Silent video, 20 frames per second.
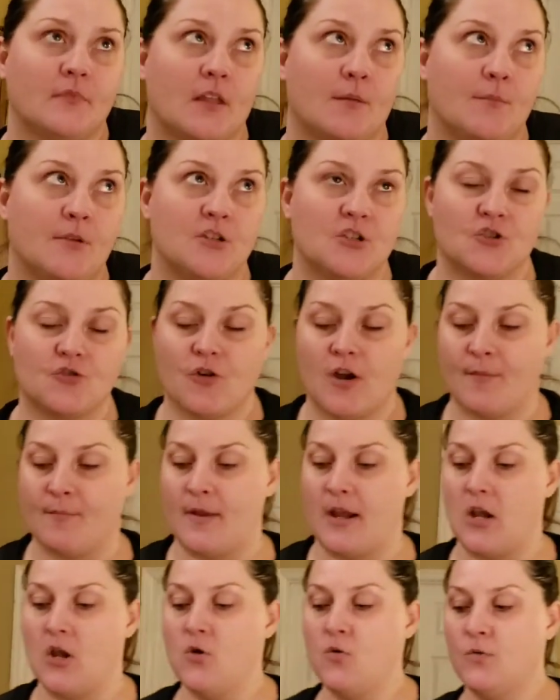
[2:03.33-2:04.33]
me just grab
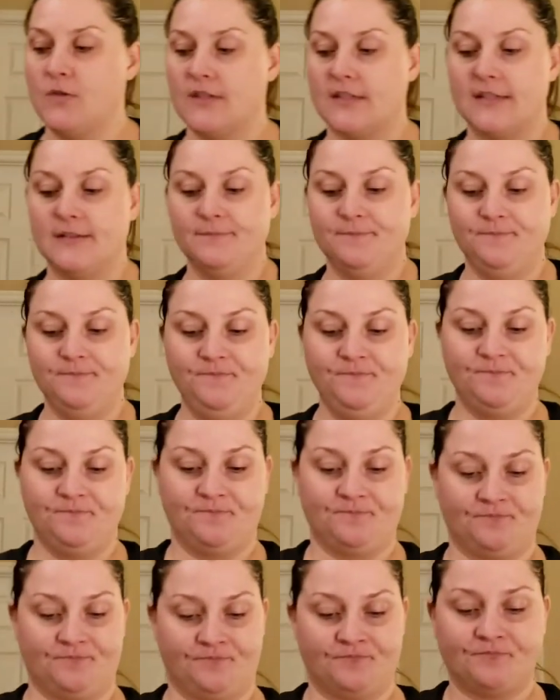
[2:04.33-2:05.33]
my notes.
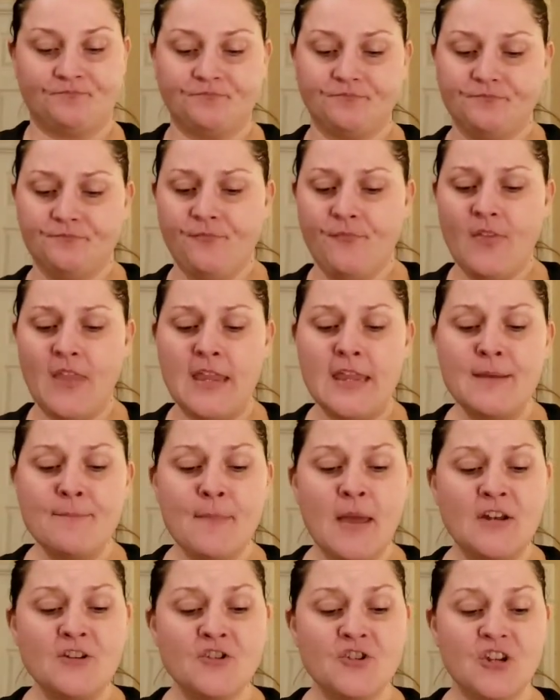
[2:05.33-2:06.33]
He
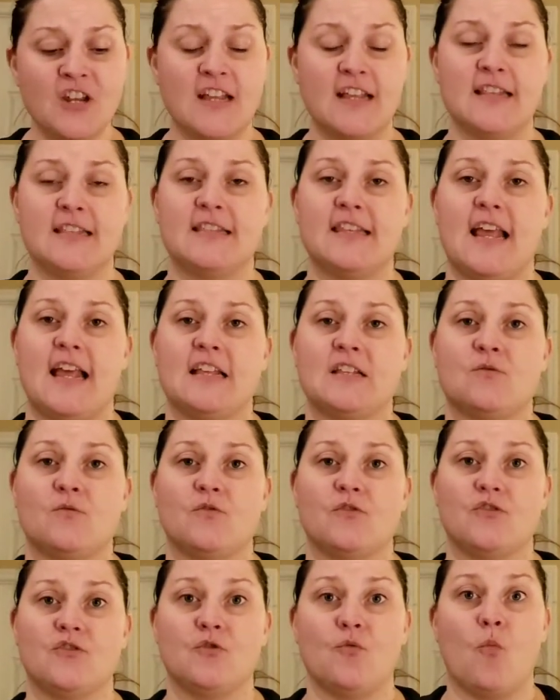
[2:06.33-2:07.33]
mentions as
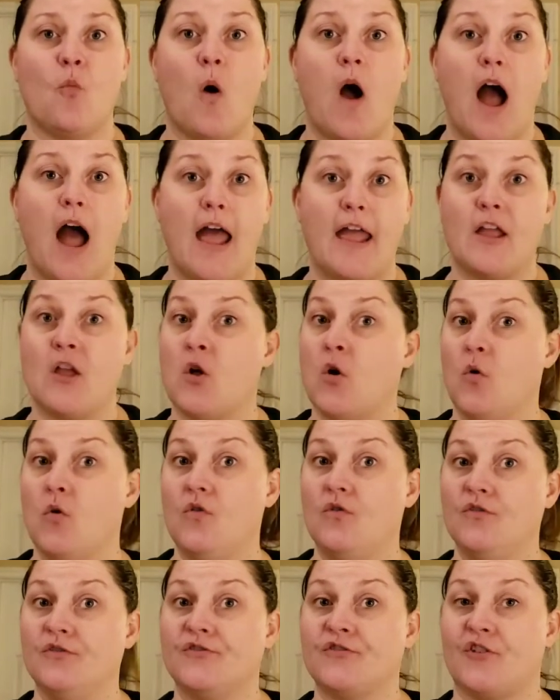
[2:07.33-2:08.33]
to why
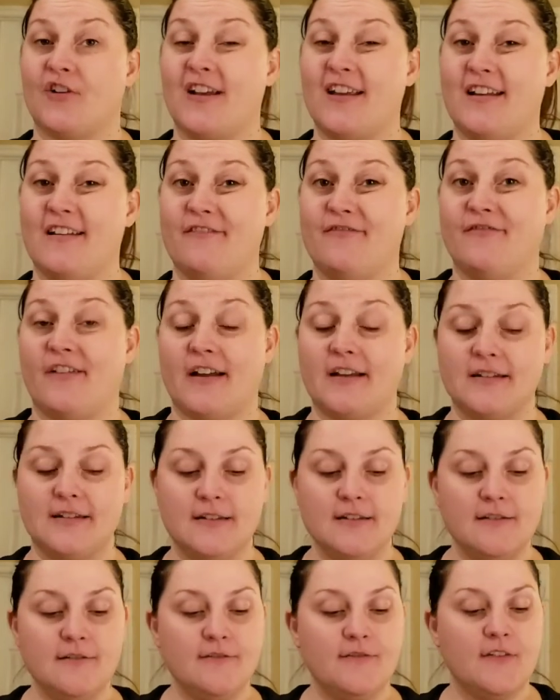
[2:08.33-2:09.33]
goals are
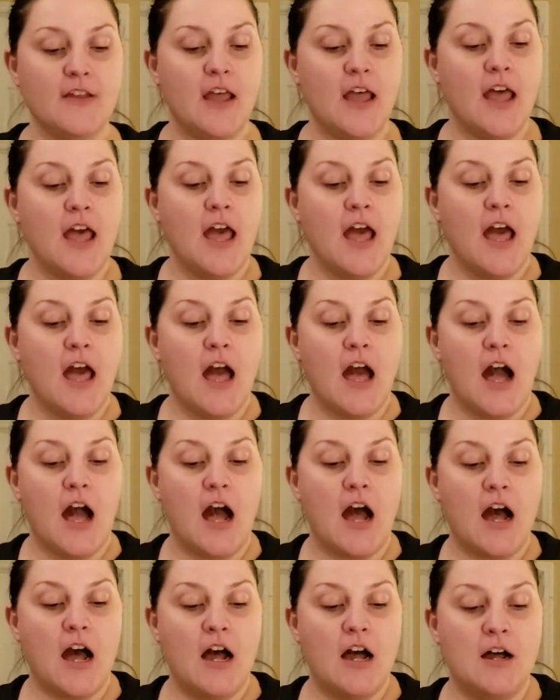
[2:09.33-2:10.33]
ineffective.
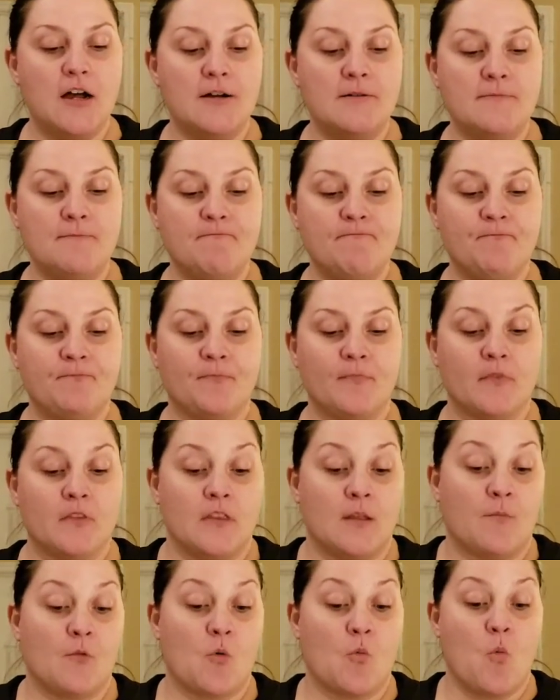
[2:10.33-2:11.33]

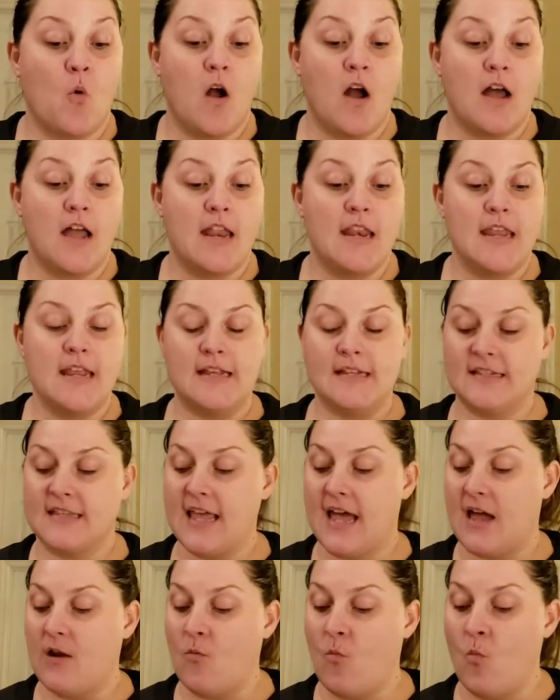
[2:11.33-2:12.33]
Number one is
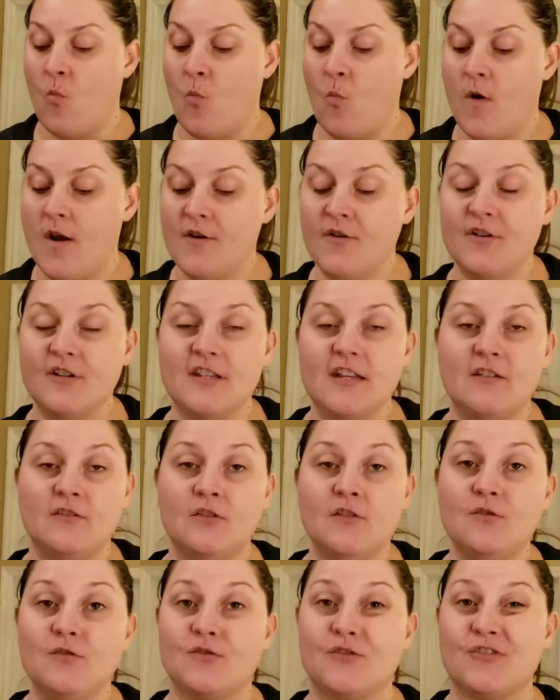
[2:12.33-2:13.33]
that winners and
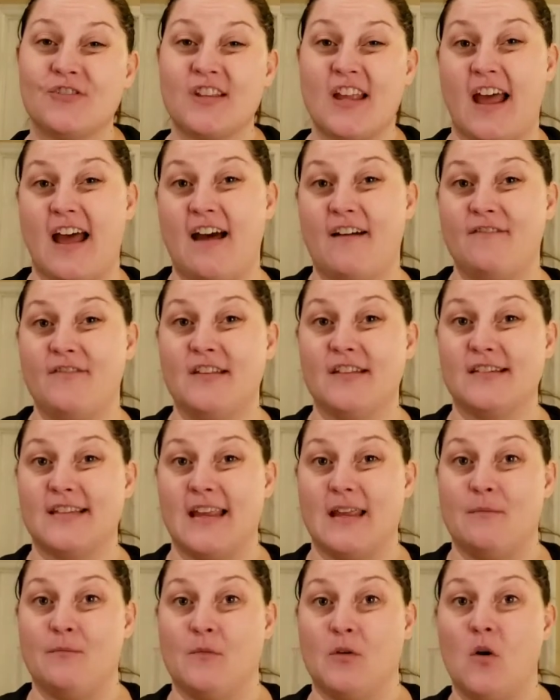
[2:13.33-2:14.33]
losers have the
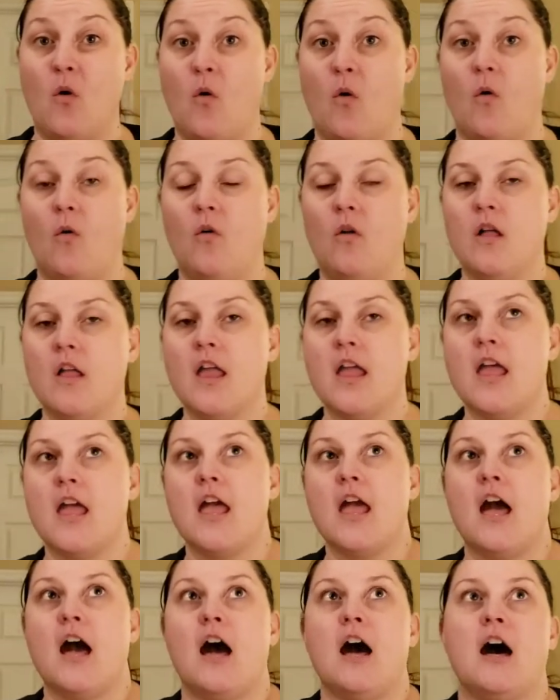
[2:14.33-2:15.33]
same goal.
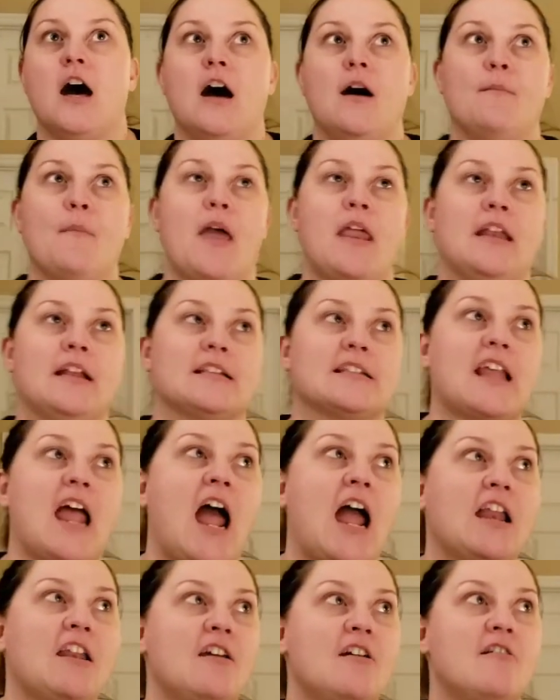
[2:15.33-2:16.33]
And it's
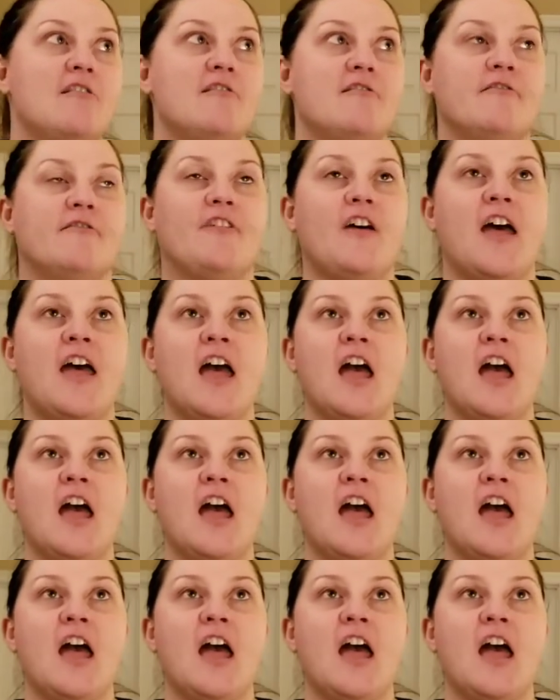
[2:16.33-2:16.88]
kind of